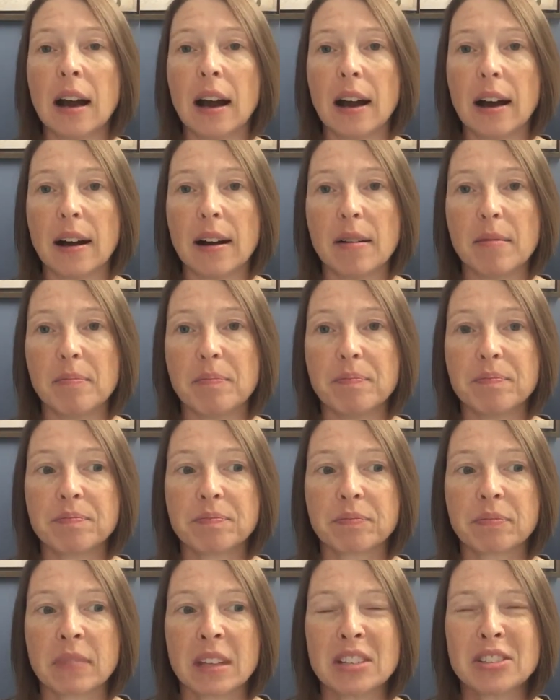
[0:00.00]

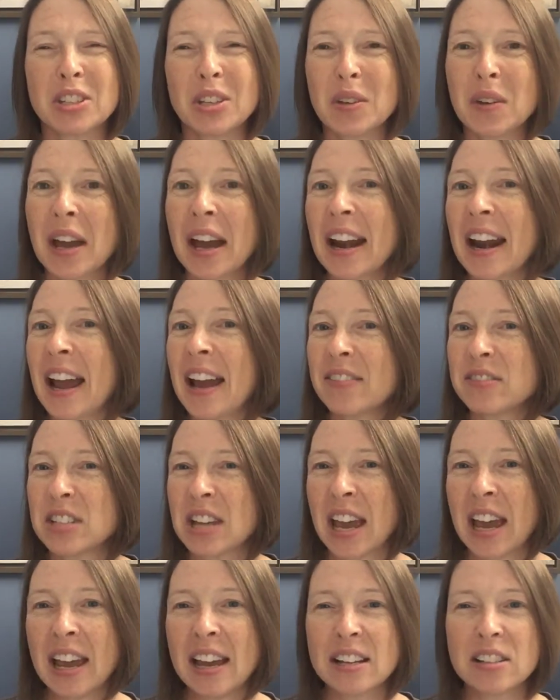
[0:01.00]
So you kind of have to
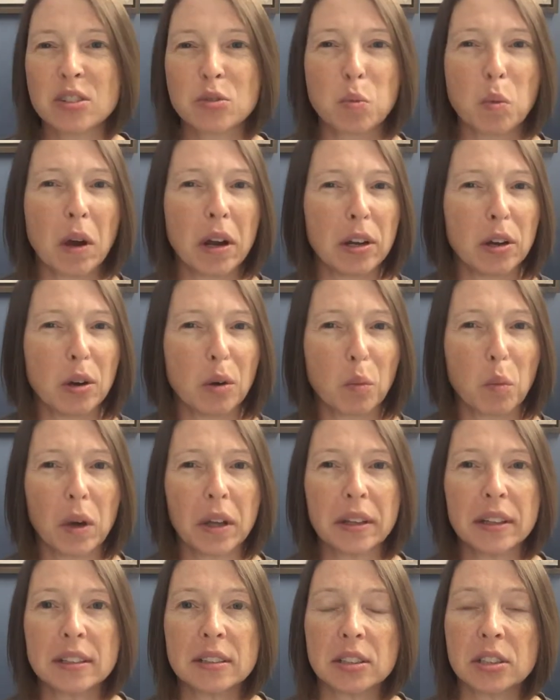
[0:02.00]
hedge what you're
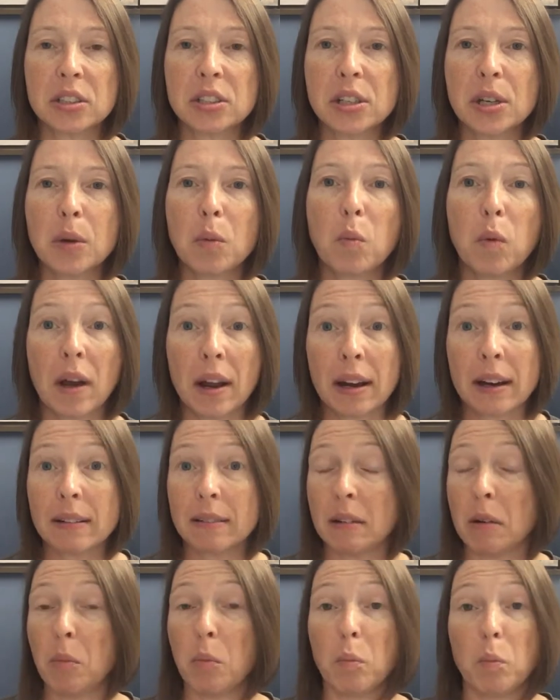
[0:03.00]
willing to do, what
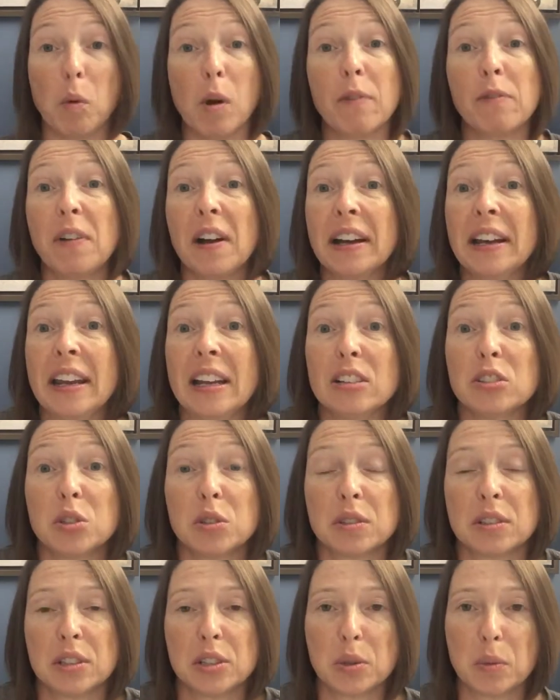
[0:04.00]
financial
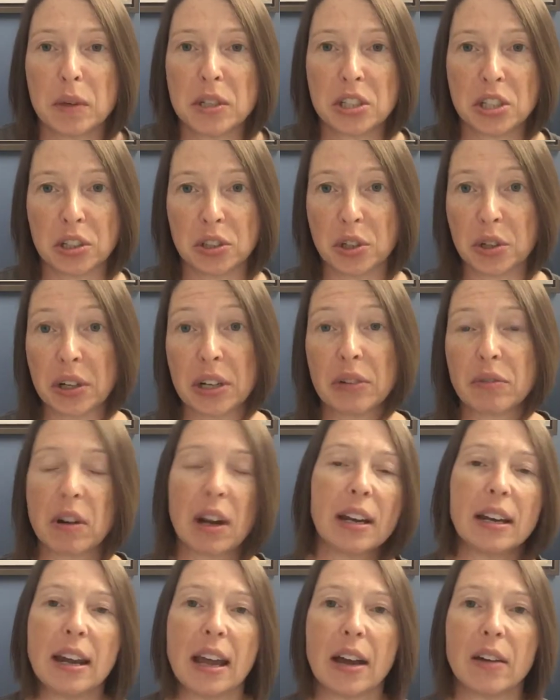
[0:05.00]
situation you're in
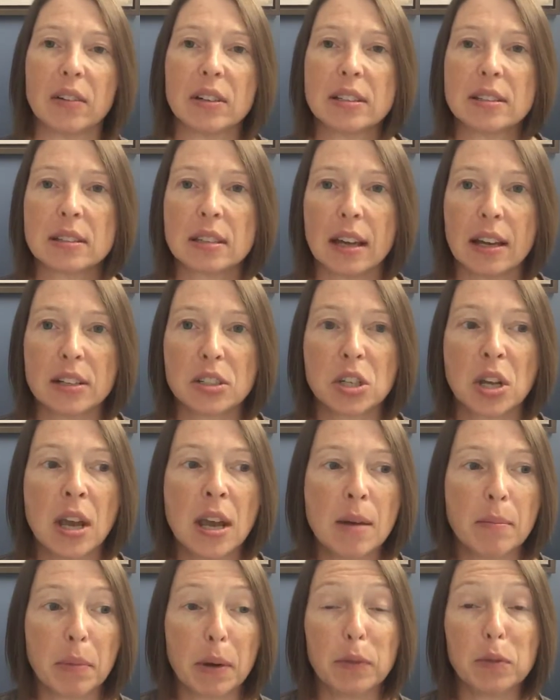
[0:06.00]
right now and such.
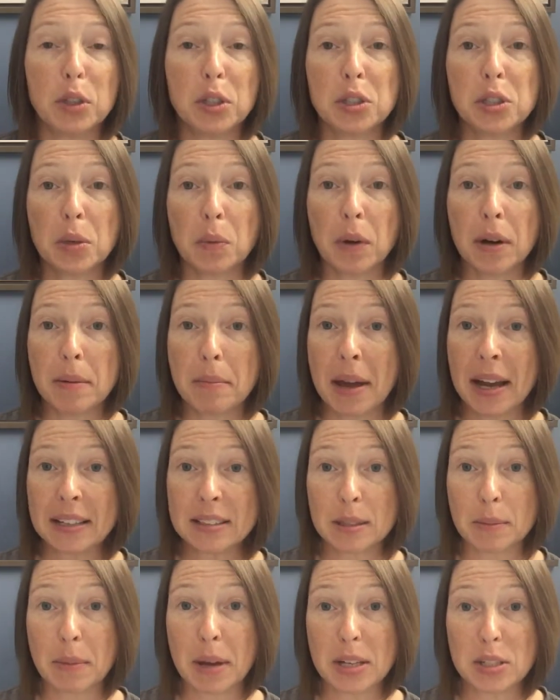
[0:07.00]
But if you do want to
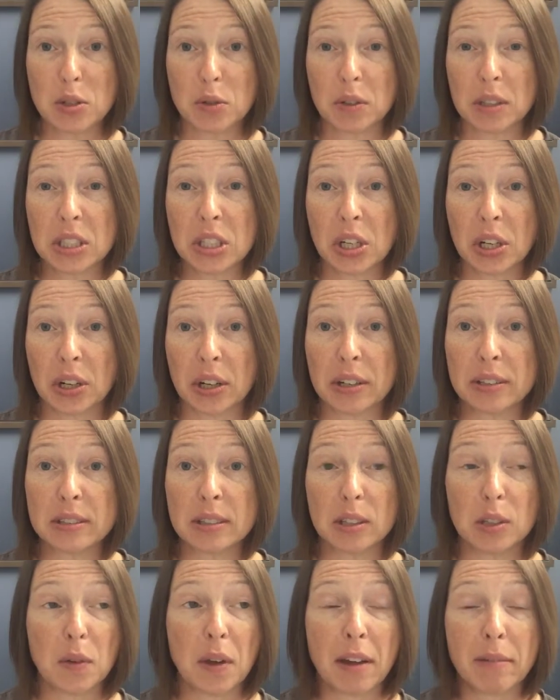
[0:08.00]
maximize your returns
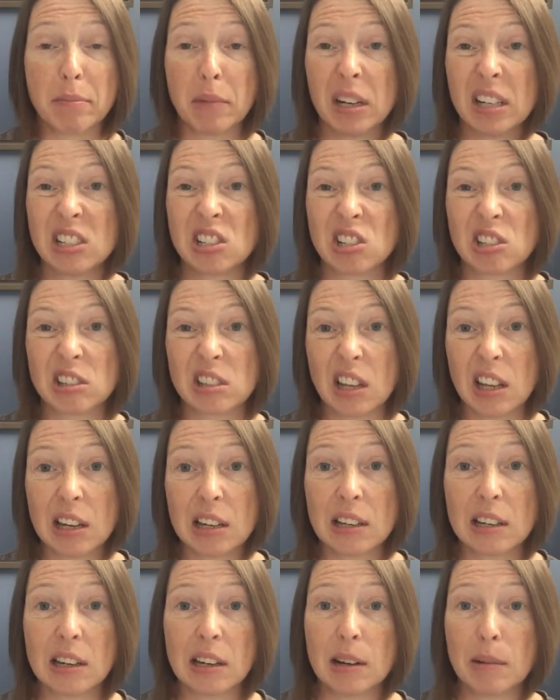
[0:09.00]
and you have money just
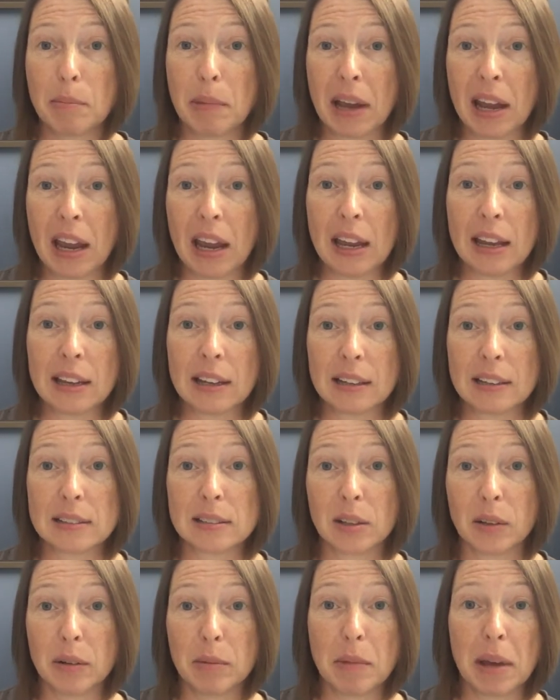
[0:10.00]
sitting in a bank and it's
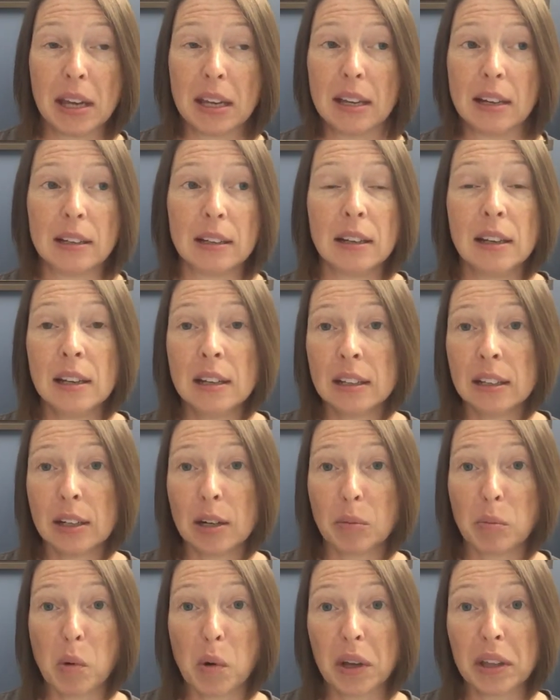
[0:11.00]
only making
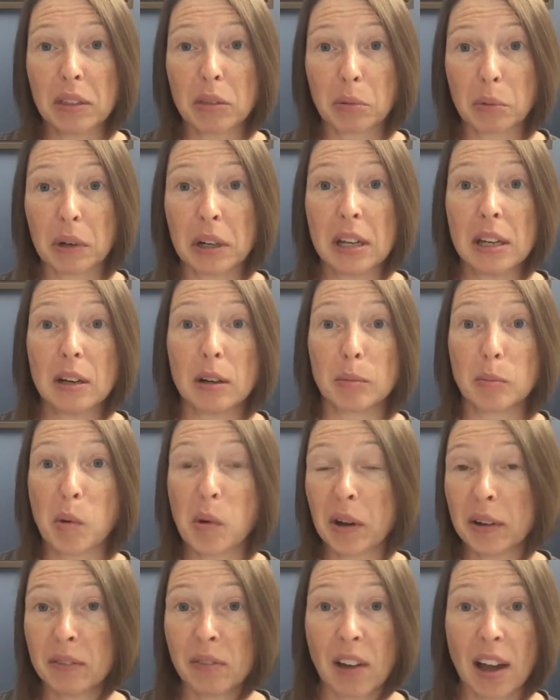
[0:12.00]
0.3 or
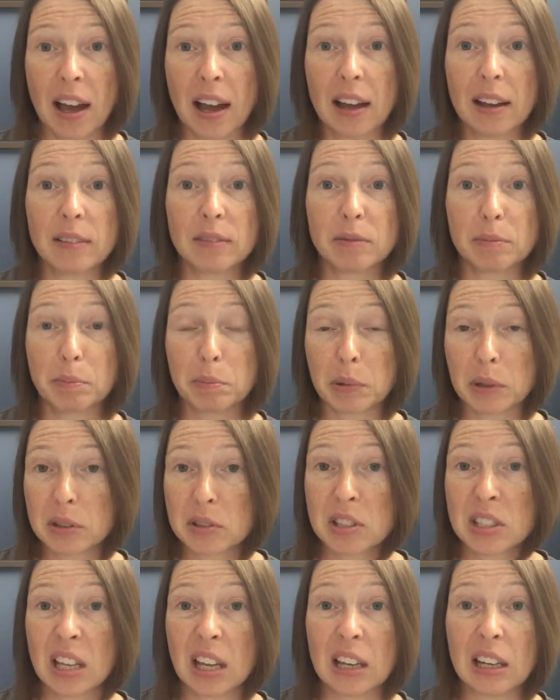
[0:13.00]

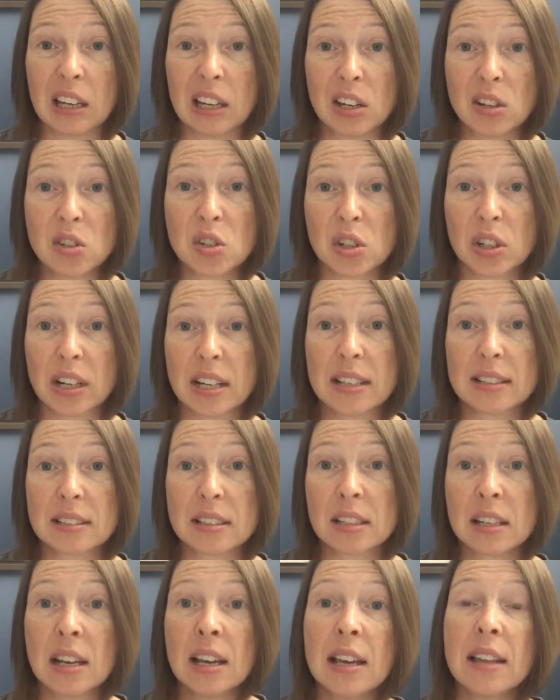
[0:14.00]
0.5%
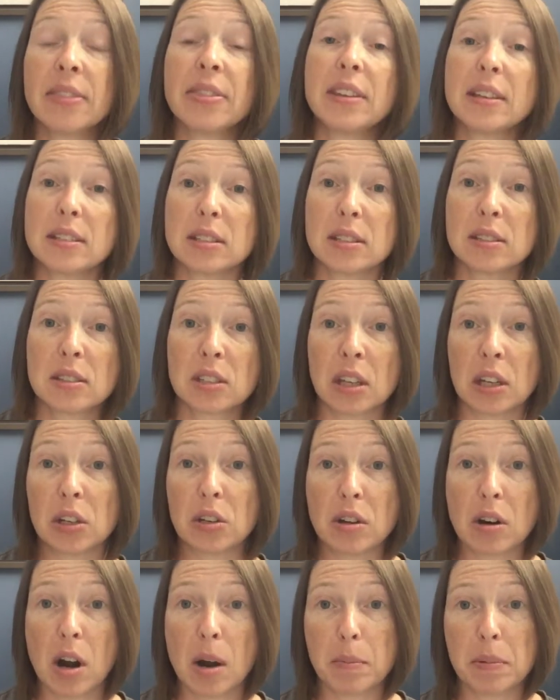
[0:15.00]
interest, this is a
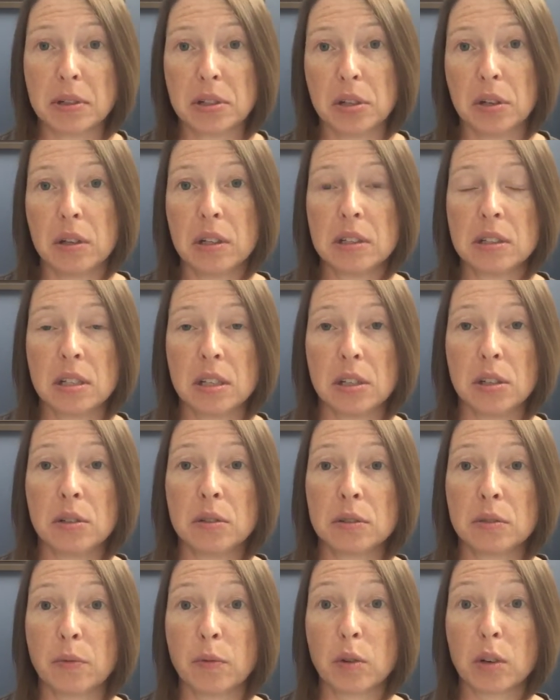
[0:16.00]
good
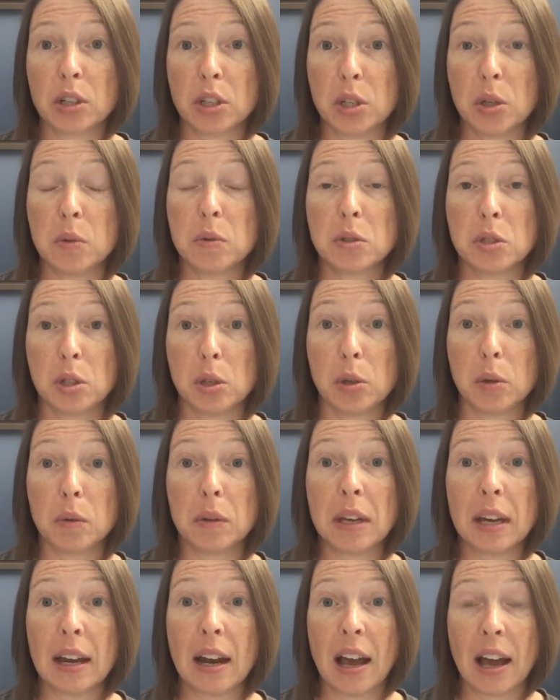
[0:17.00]
opportunity for you to
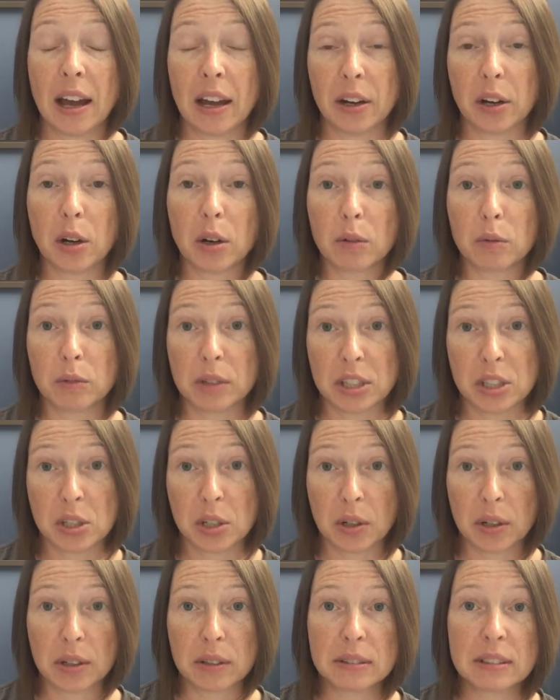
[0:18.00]
get higher
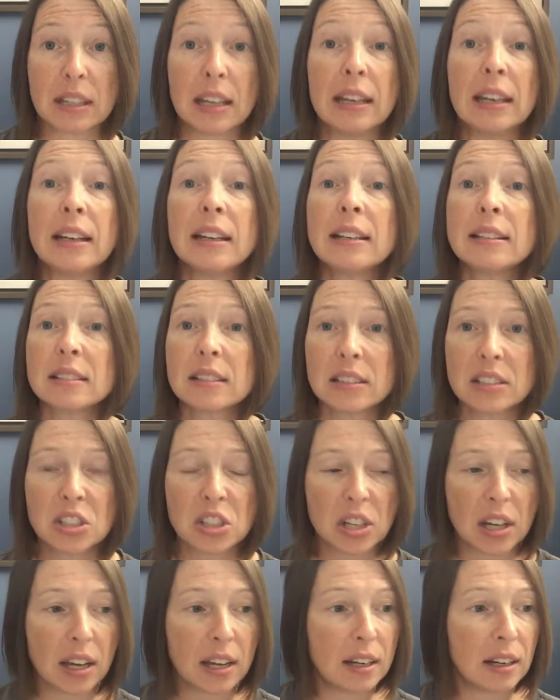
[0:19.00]
returns. And it is
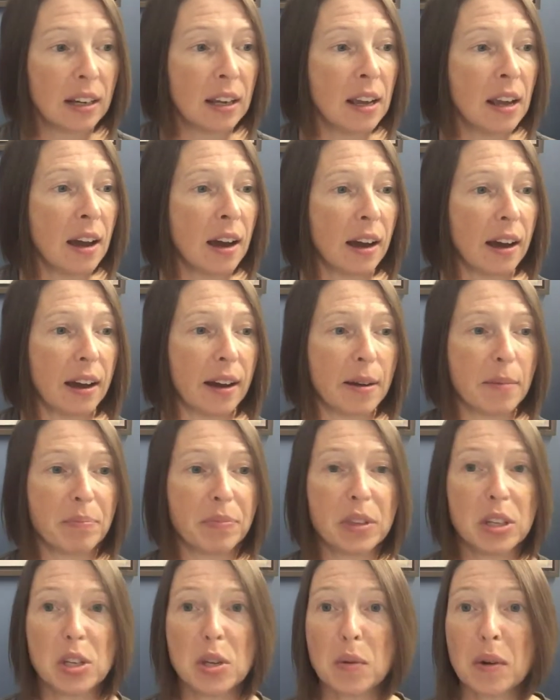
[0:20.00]
legit. The
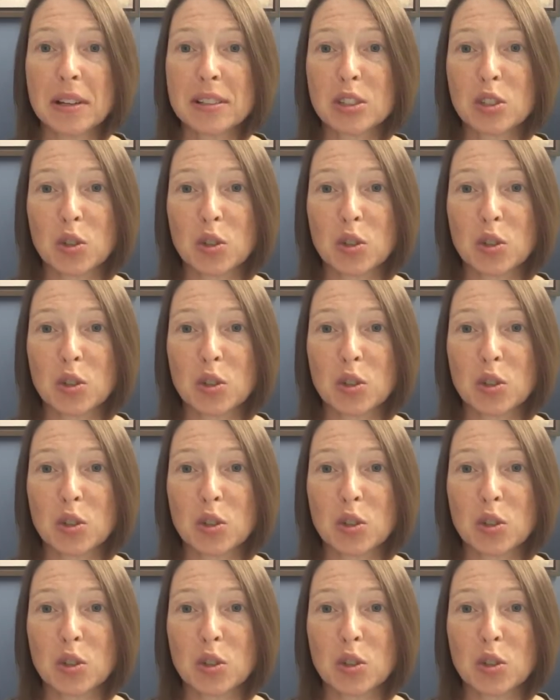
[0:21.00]
U.S.